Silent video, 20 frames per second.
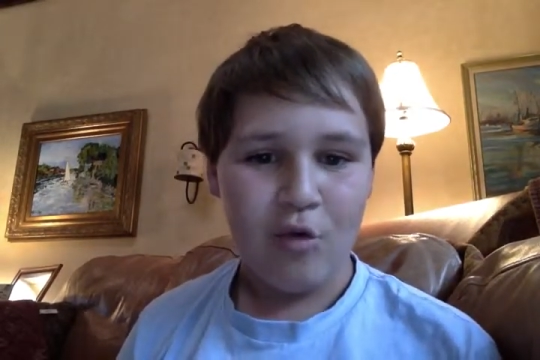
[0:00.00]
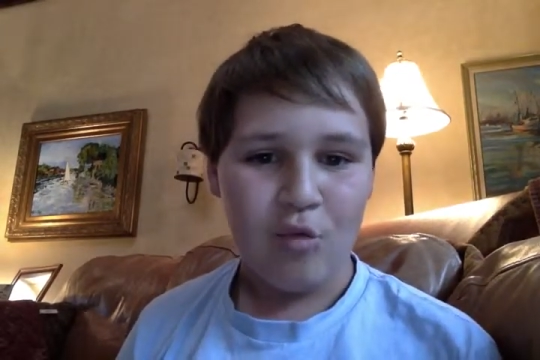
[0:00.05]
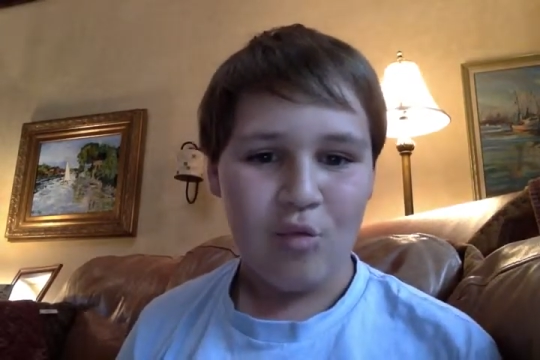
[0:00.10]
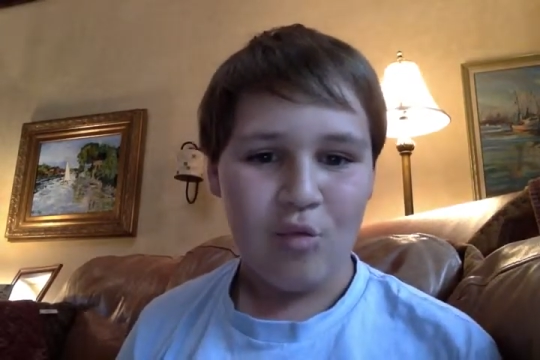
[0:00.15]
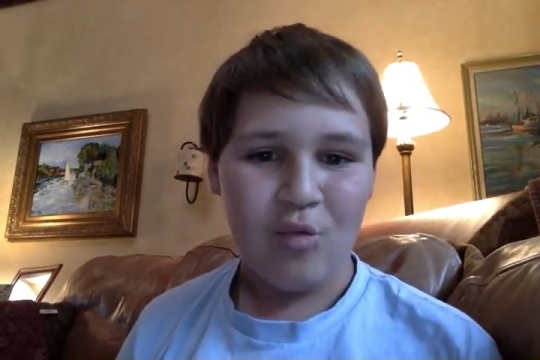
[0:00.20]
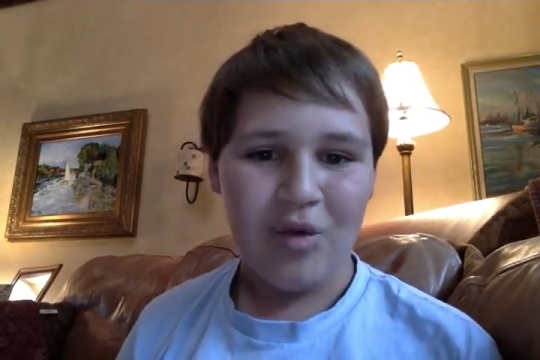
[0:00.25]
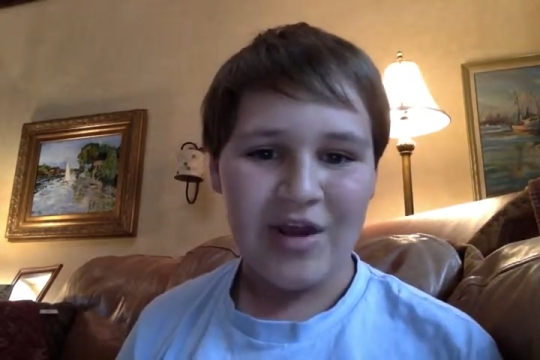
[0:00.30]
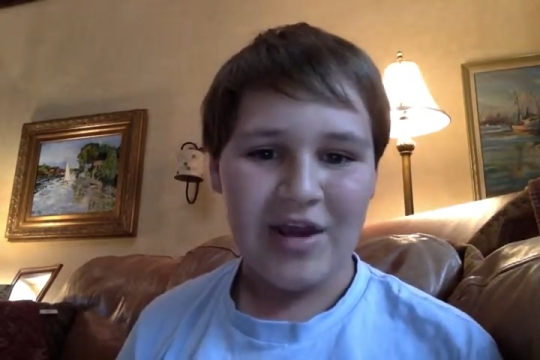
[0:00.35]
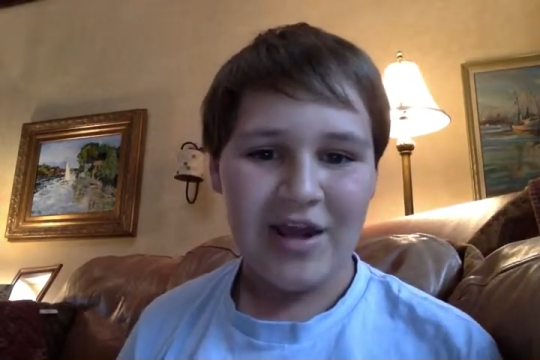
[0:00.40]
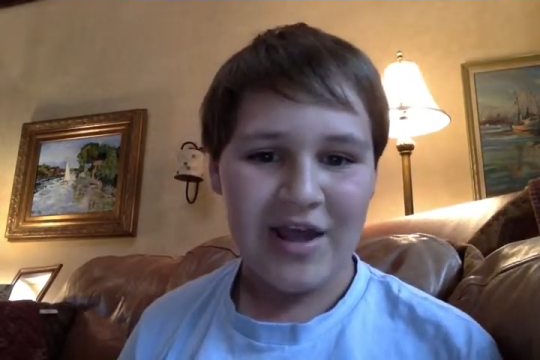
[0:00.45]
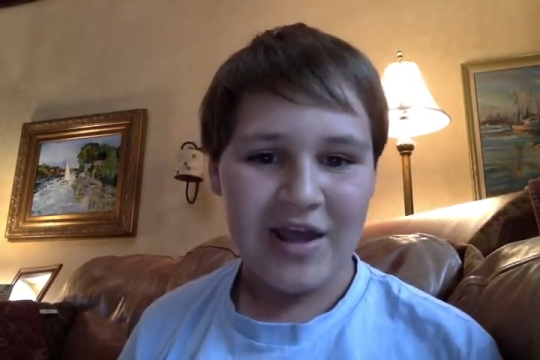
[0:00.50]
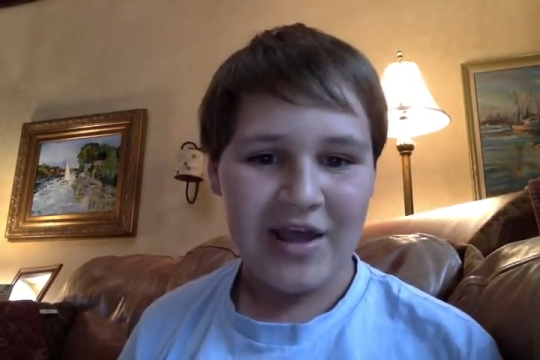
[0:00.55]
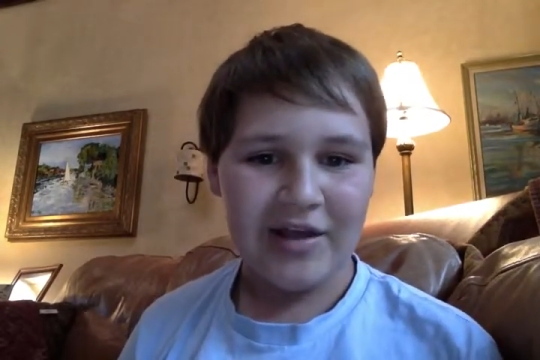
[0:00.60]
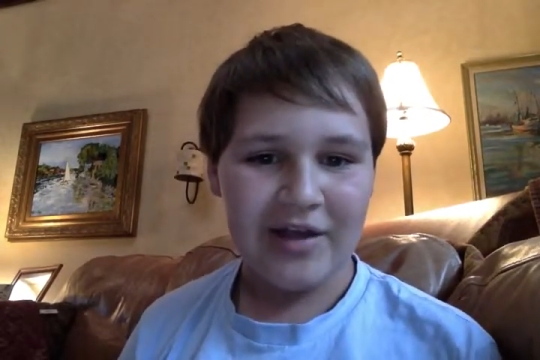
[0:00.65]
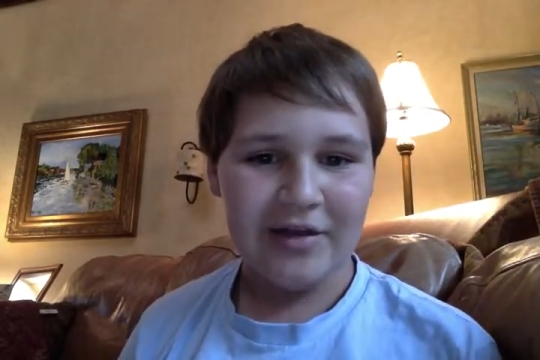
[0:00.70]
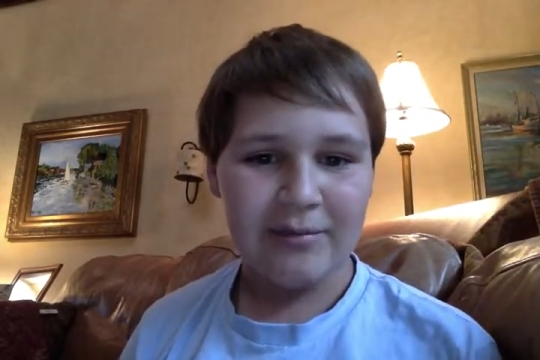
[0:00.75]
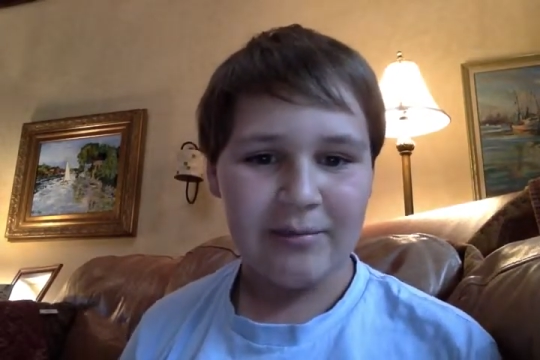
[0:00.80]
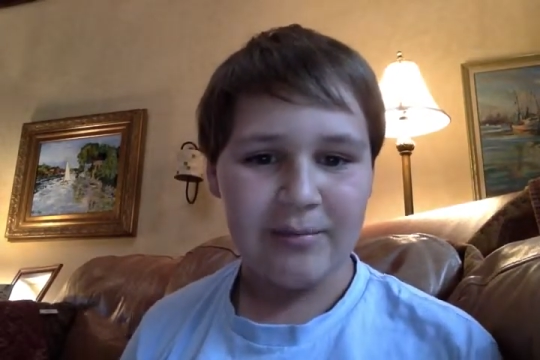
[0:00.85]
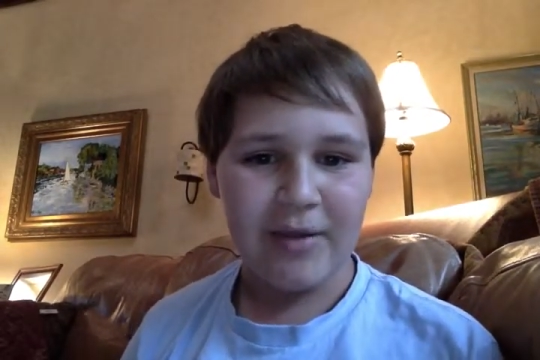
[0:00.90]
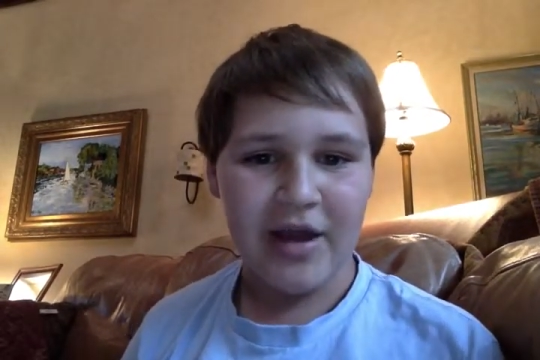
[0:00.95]
when hit
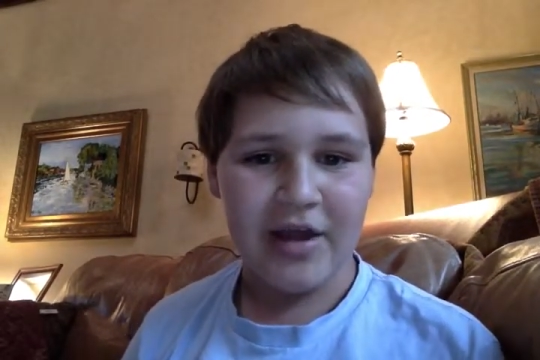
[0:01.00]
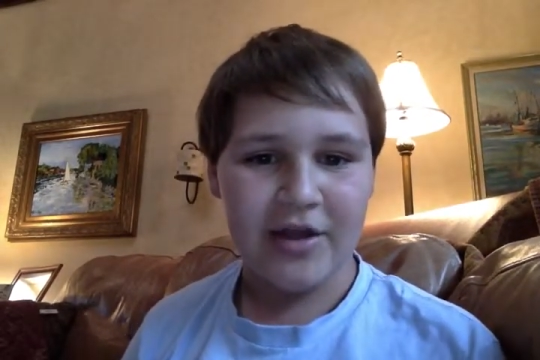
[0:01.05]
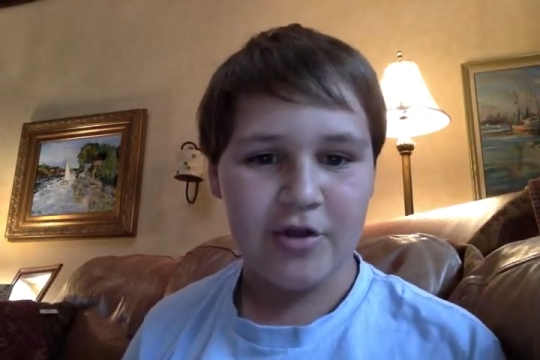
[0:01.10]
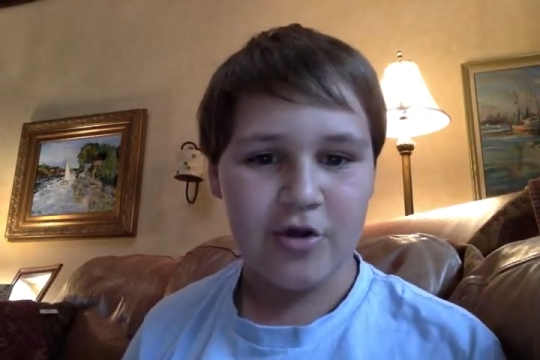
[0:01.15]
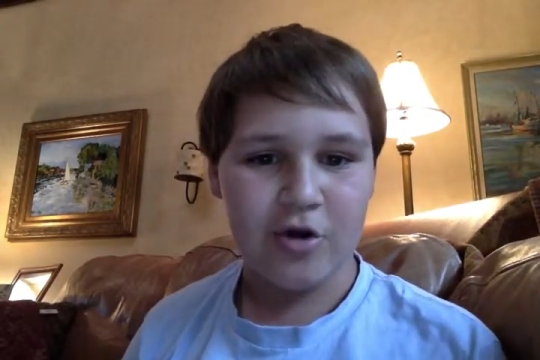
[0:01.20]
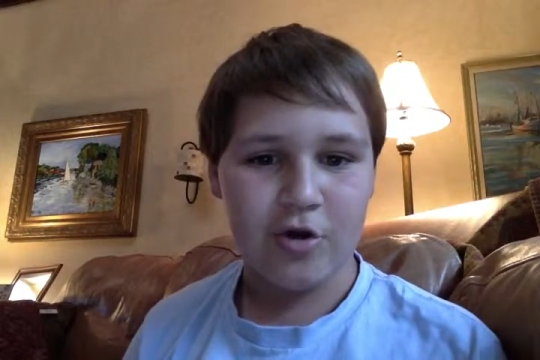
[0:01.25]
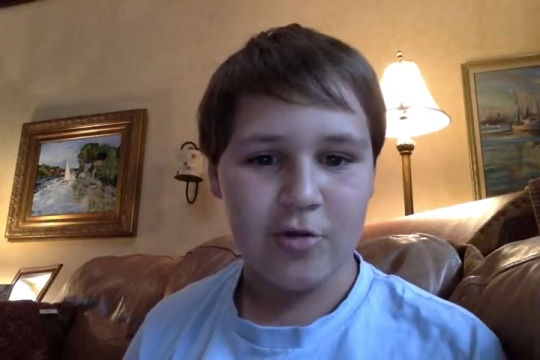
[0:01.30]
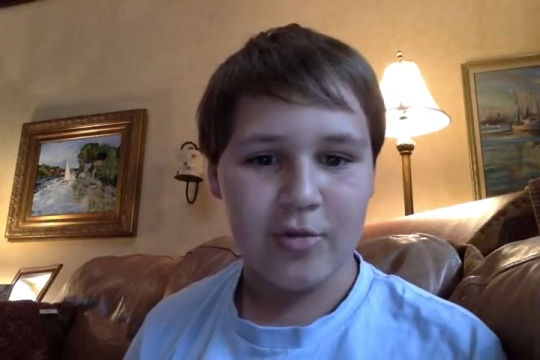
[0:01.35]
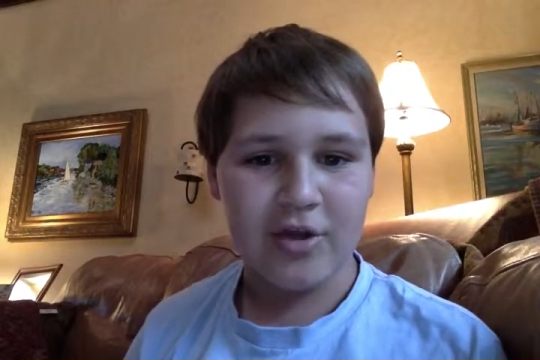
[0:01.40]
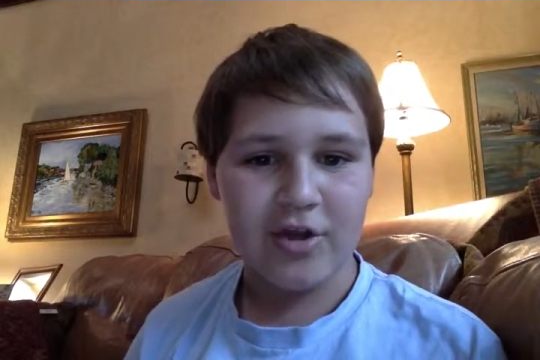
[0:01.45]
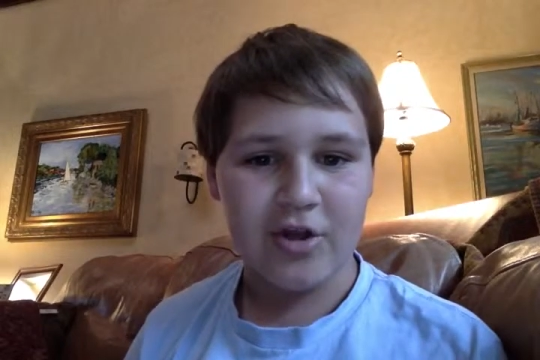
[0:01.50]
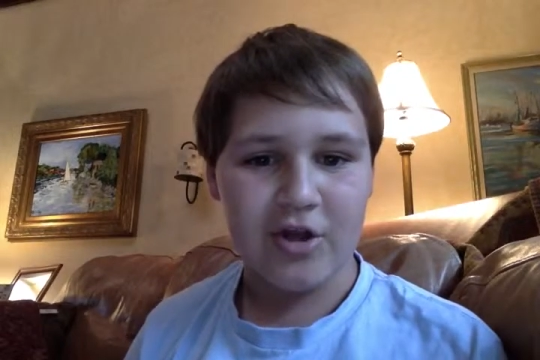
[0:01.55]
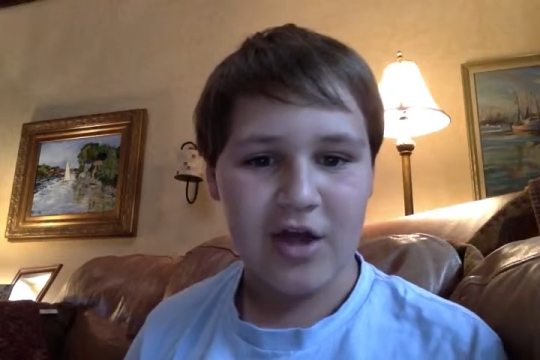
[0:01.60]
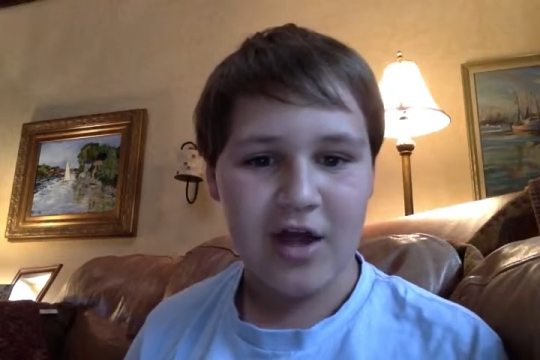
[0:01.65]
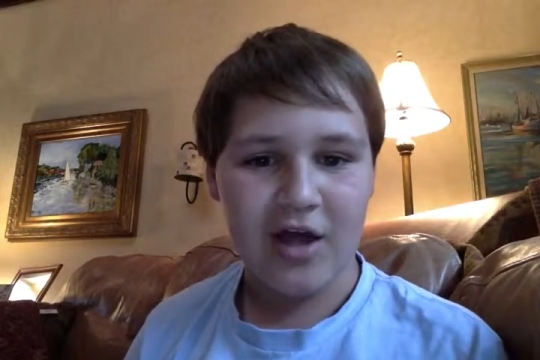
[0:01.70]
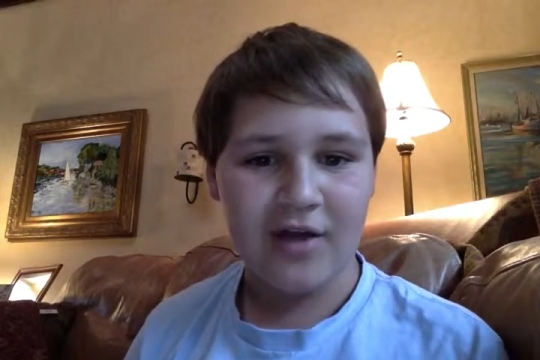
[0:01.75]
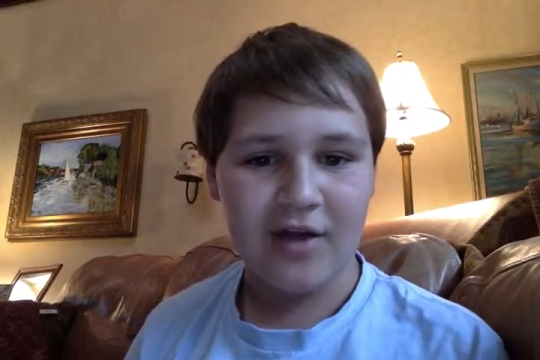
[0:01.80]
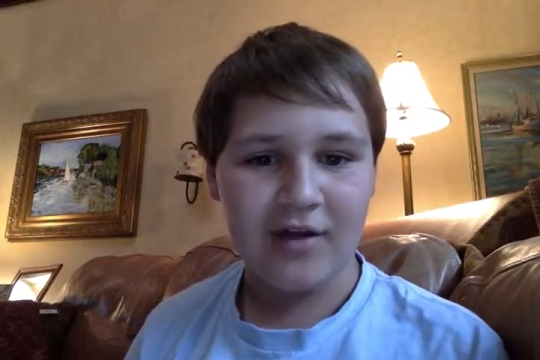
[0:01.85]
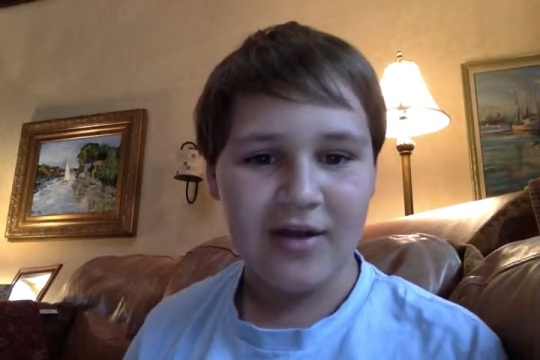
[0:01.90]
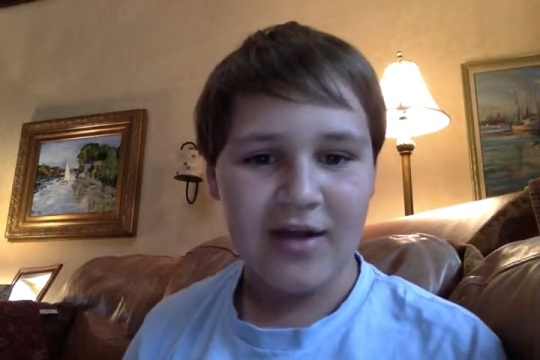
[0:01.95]
by a German
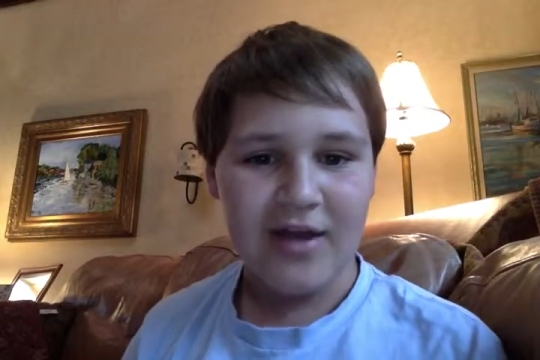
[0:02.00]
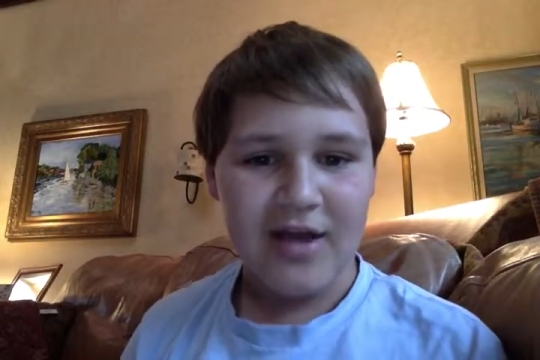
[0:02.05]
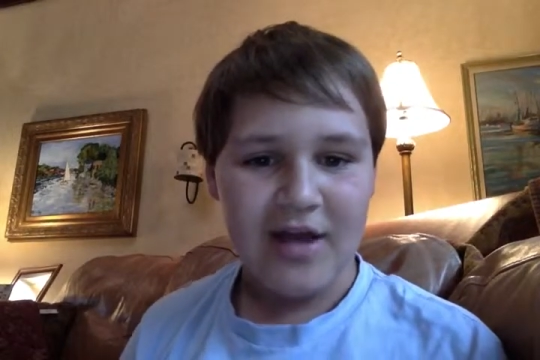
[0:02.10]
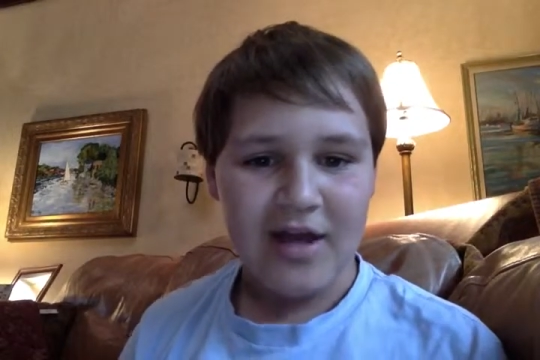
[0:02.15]
shell,